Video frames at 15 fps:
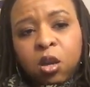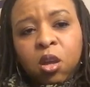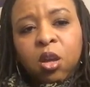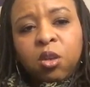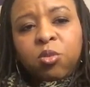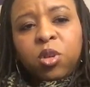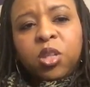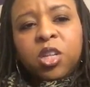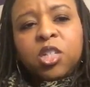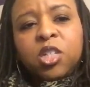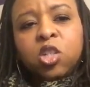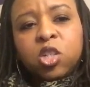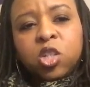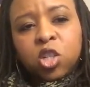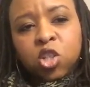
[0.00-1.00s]
in
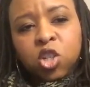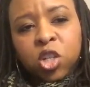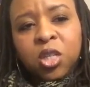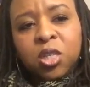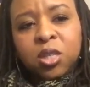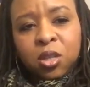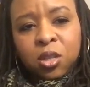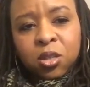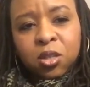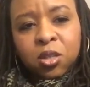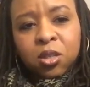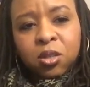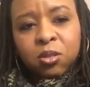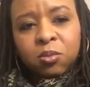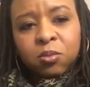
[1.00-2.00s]
relation to
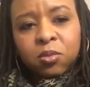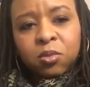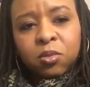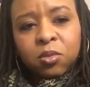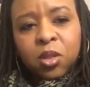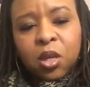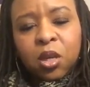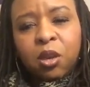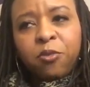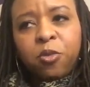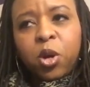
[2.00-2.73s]
Jesus. If